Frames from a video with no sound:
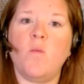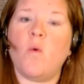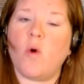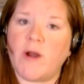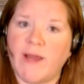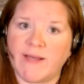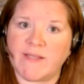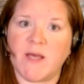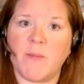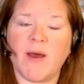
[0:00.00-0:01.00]

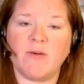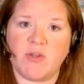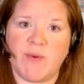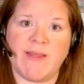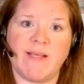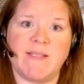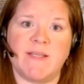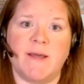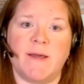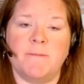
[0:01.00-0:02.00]
warnings about doing this
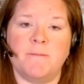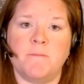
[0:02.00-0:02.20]
sync.